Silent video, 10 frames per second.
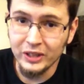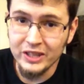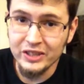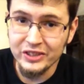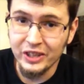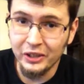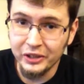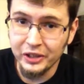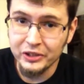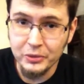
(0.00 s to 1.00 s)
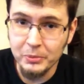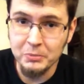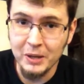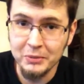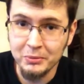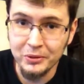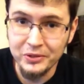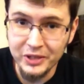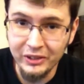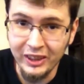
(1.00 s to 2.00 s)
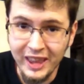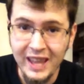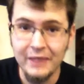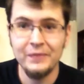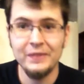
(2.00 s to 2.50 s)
Legend of Zelda, Super Smash Bros., stuff like that.